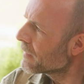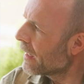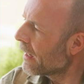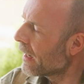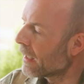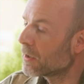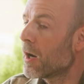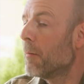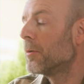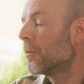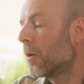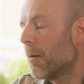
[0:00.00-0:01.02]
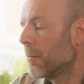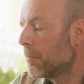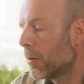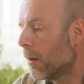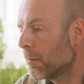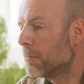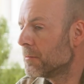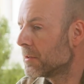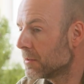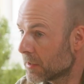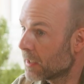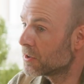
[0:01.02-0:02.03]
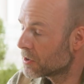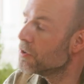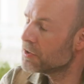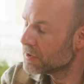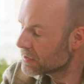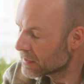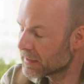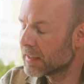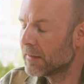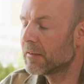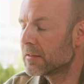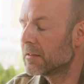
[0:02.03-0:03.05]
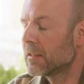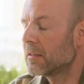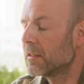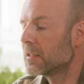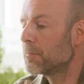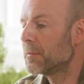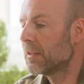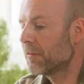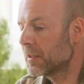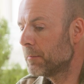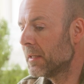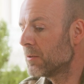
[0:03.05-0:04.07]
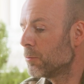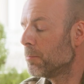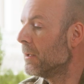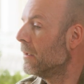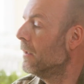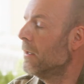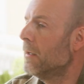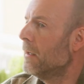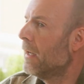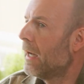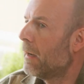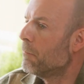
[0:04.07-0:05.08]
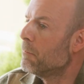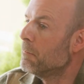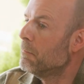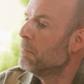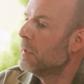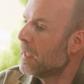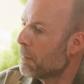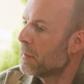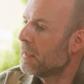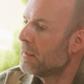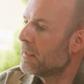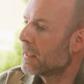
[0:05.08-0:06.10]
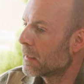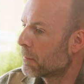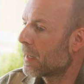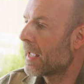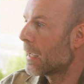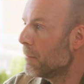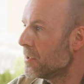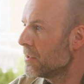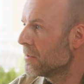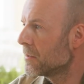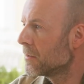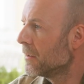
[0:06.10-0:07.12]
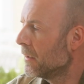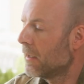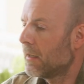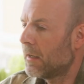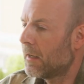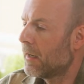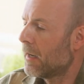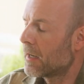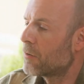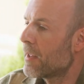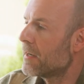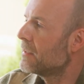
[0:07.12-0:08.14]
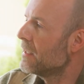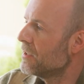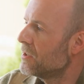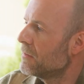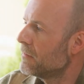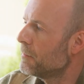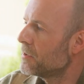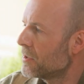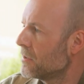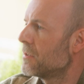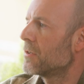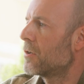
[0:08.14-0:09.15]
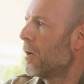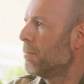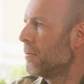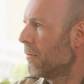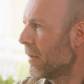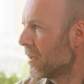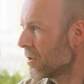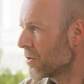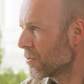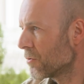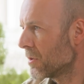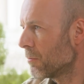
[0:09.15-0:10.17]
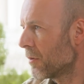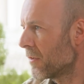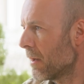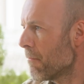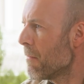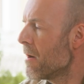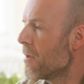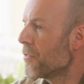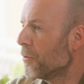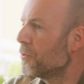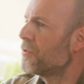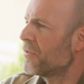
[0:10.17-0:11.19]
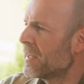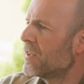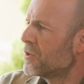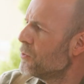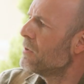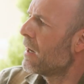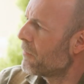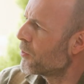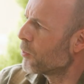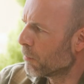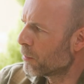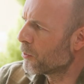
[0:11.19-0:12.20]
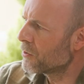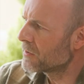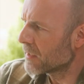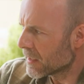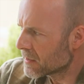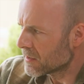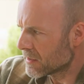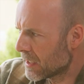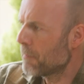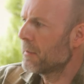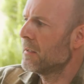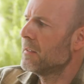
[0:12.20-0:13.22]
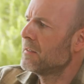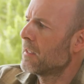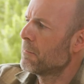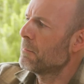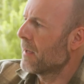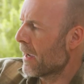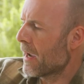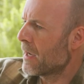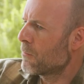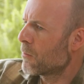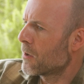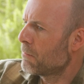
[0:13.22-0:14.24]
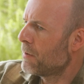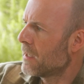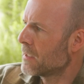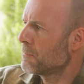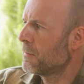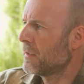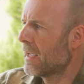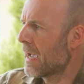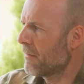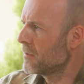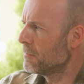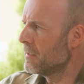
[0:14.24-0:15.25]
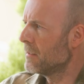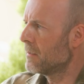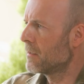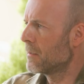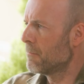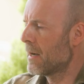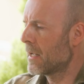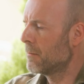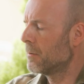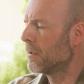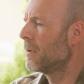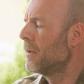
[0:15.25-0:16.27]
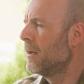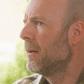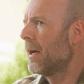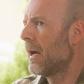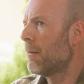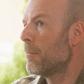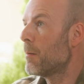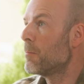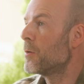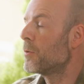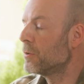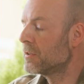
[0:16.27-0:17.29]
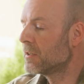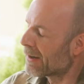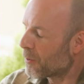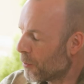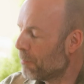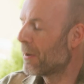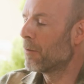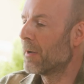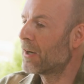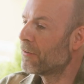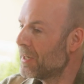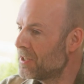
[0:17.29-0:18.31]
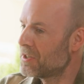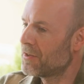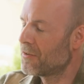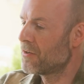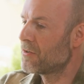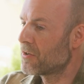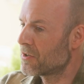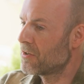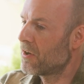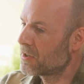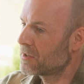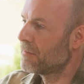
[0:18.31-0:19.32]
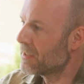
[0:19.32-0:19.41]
Yeah, and common common problems and, and solutions again that sit in a specific space would be um, manipulating and applying images, mm-hmm. uh, accreditation of images, the copyright associated with them. Those things do have their own process that typically sit behind WordPress, but they have to be compatible. Um, remember, there was going migration. There, there's lots of